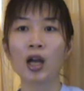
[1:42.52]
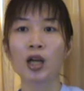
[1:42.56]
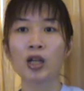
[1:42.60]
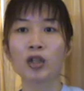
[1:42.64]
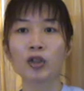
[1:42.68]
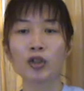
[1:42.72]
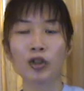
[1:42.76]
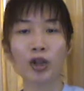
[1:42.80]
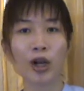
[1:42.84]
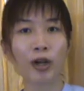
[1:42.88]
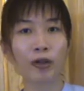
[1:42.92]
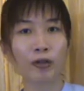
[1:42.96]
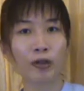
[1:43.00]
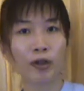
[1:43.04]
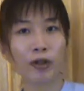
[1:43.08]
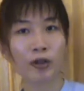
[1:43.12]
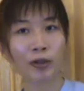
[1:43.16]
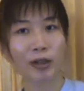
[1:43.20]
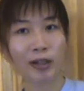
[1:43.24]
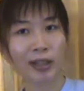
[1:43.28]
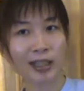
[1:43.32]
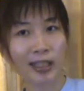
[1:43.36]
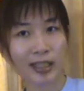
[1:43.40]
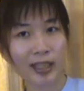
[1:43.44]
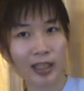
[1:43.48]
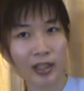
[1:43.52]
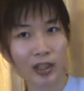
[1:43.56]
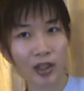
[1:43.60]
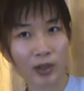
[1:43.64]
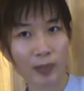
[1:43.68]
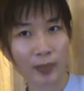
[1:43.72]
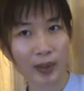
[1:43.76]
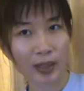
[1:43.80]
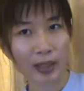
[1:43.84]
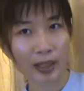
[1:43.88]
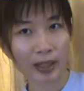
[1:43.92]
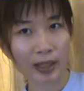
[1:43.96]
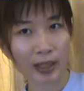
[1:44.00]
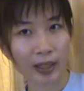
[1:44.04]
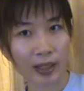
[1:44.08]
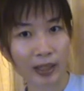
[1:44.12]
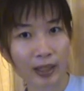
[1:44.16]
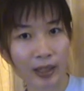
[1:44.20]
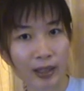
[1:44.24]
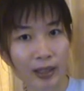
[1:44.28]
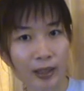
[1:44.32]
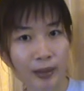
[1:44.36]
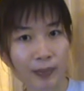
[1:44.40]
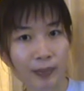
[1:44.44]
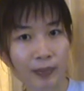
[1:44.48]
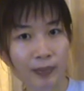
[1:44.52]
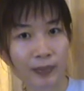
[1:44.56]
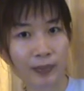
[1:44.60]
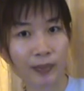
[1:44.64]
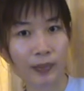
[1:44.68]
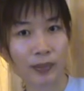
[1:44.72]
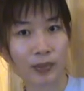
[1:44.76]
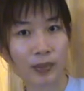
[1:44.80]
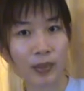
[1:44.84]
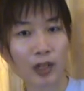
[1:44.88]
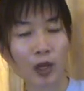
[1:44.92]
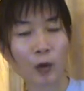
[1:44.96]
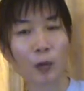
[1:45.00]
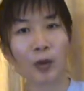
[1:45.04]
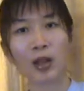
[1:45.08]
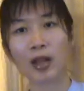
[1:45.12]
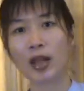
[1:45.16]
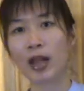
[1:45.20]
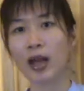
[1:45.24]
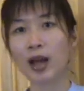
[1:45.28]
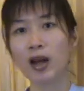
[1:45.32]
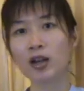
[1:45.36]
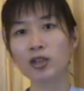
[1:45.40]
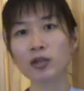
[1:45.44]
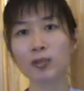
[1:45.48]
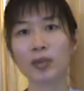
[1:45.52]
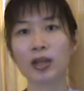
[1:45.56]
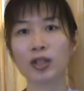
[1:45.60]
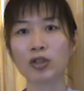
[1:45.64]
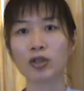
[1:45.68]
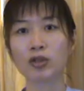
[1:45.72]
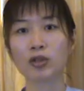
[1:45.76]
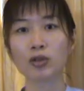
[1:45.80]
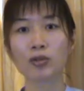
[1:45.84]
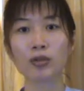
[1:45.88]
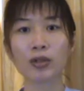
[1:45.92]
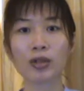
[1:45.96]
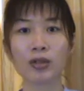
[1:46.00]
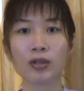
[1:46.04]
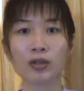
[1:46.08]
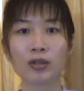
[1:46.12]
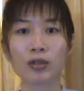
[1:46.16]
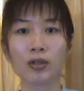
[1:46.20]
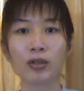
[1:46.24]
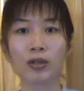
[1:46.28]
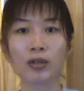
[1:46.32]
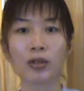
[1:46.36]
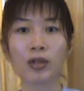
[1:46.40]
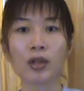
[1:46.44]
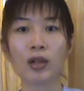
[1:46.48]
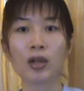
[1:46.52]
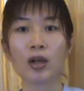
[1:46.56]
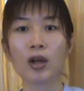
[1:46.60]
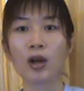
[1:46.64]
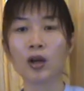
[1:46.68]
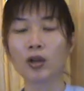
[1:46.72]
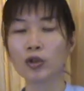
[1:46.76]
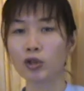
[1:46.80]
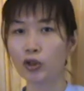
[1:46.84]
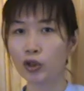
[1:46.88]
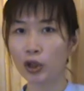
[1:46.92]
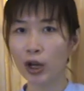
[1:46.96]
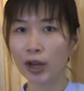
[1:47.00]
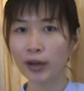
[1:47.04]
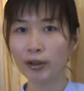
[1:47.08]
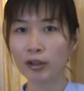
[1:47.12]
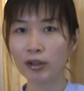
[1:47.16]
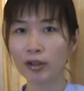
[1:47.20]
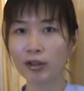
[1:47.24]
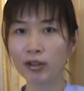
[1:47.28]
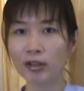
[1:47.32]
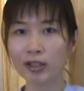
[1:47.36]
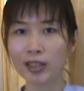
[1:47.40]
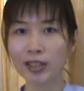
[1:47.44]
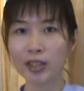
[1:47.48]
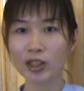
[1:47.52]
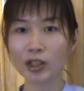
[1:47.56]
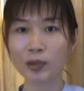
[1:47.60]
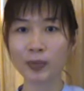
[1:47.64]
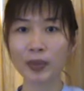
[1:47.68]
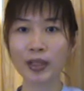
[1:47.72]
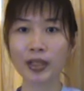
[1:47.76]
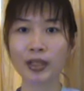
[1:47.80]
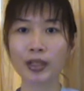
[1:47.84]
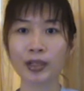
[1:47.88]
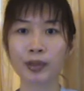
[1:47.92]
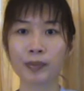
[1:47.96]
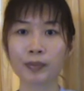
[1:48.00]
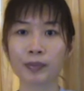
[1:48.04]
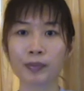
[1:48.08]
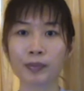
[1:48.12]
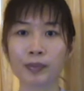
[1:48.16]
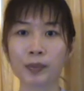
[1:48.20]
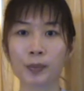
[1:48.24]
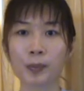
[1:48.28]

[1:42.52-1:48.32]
Generally speaking. Well, I asked my students, generally speaking,